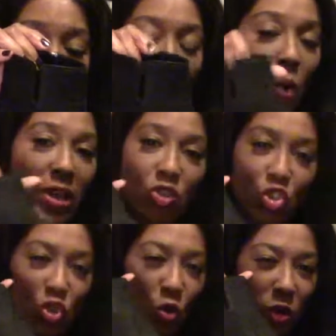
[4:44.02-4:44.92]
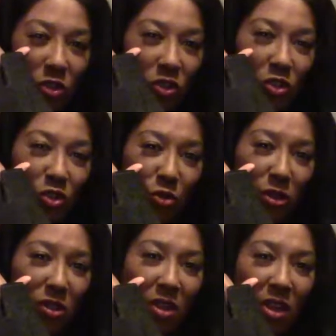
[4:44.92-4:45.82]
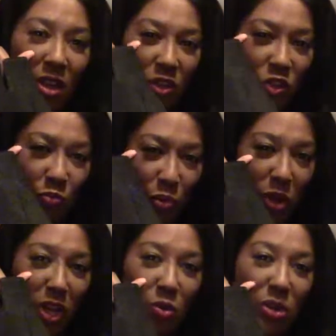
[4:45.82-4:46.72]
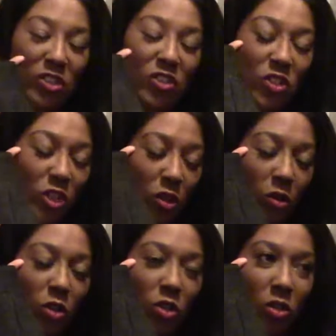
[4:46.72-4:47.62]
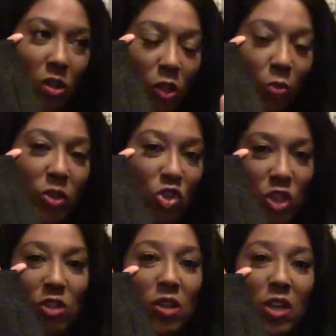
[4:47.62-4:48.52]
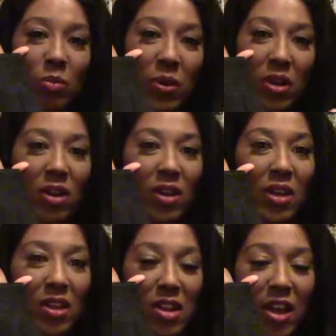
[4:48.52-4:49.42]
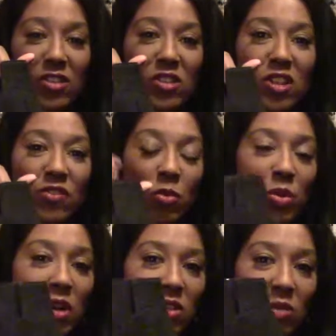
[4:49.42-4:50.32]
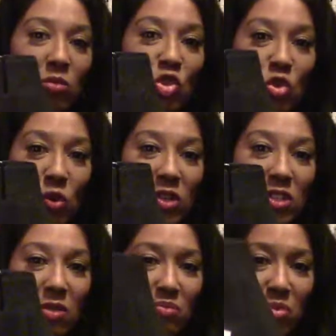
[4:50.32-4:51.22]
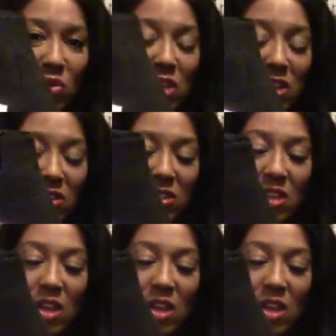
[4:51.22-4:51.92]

White shorts during spring when it's still a little bit chilly, but nice enough to put on some shorts and booties,